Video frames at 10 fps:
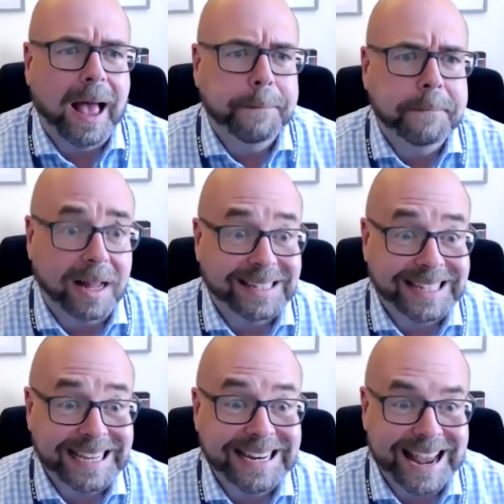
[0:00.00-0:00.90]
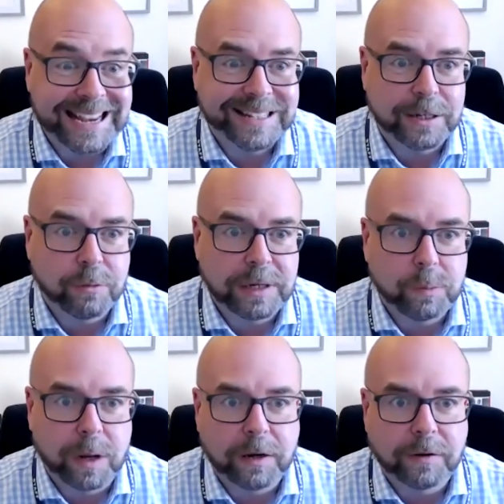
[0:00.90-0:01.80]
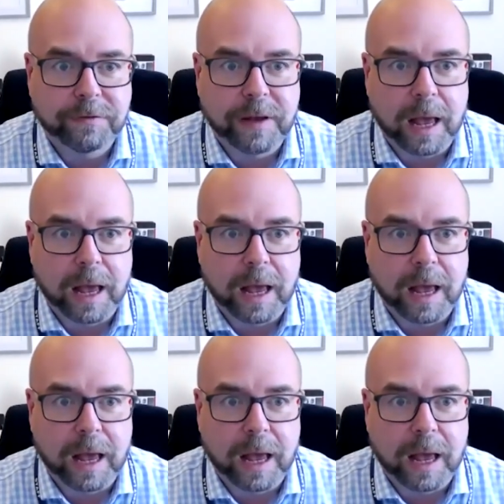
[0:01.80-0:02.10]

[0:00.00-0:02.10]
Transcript: Martinez, who is one of